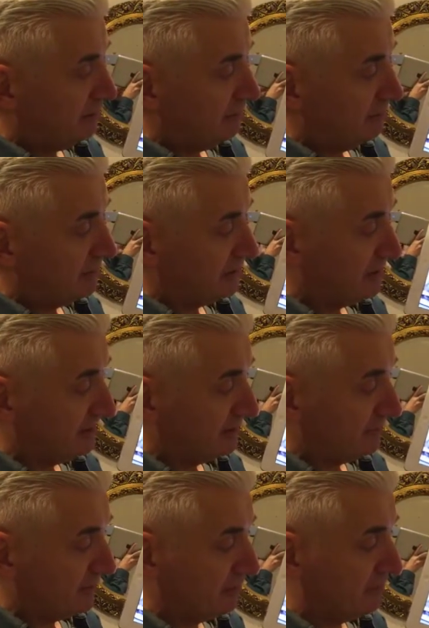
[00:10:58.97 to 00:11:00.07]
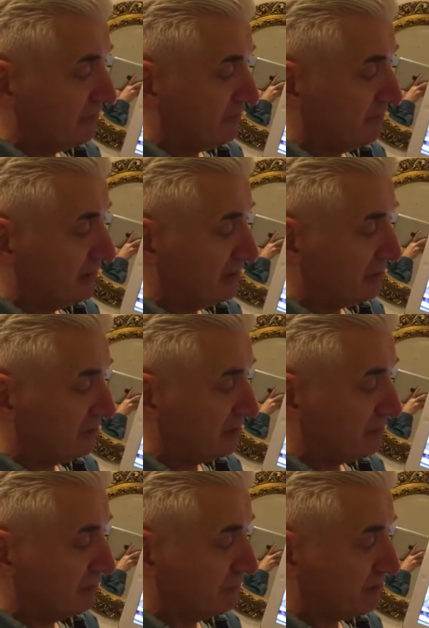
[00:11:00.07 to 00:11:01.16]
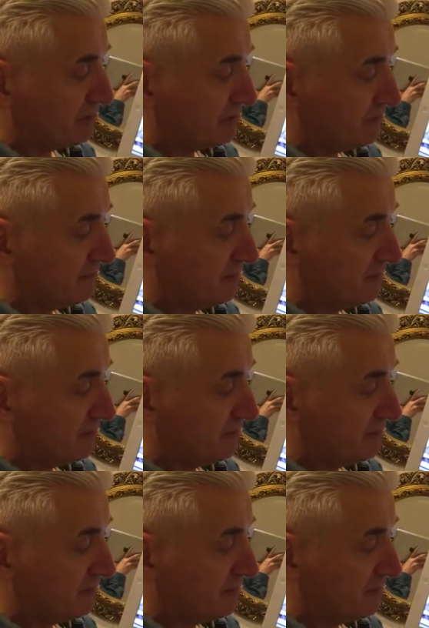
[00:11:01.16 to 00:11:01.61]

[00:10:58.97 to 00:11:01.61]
Over here, you use village workforce,